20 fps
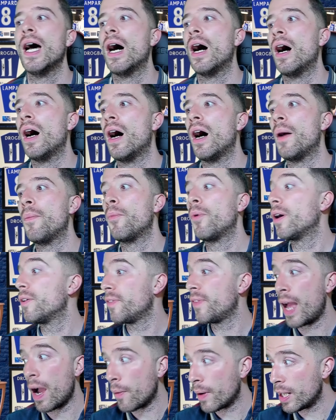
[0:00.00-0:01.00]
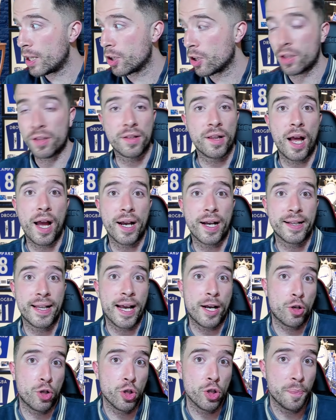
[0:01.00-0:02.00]
Um, well, now it looks like there
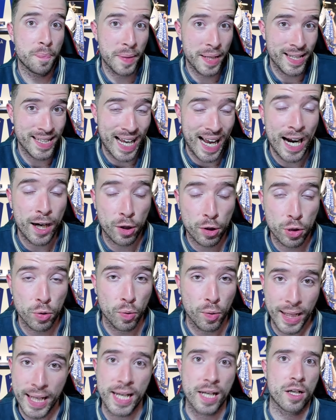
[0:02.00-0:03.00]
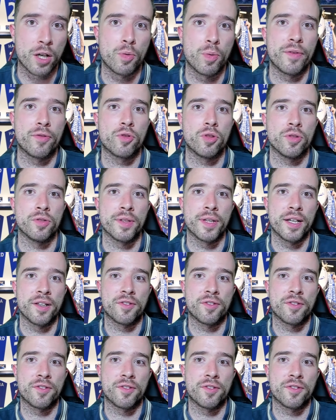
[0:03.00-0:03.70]
could be an actual link with Kounde.